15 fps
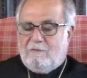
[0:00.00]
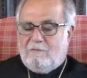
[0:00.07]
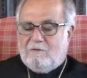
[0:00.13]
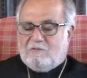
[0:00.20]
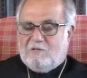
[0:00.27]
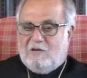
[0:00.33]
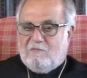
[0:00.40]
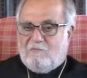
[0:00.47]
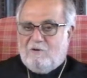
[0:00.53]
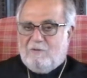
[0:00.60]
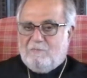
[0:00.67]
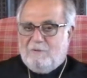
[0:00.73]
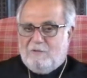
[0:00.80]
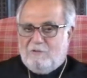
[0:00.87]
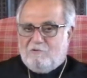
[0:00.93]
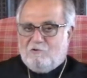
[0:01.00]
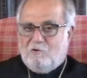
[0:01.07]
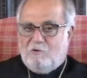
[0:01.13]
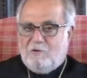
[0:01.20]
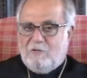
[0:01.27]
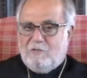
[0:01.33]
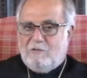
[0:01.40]
which I've really been
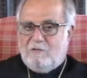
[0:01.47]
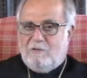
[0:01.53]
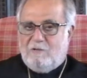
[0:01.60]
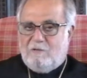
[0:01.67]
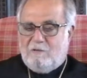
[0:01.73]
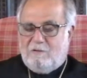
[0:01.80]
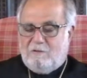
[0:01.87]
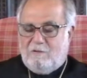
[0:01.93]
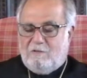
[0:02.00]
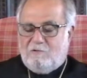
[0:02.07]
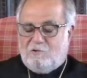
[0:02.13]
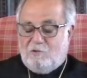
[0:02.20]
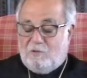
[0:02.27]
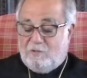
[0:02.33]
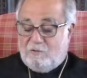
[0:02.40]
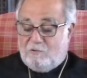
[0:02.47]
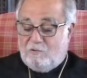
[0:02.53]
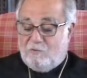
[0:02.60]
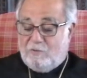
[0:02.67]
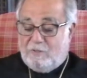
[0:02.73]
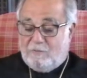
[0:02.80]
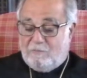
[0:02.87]
enjoying
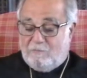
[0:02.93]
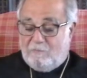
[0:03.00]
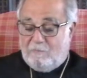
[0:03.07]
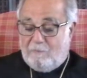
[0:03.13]
doing.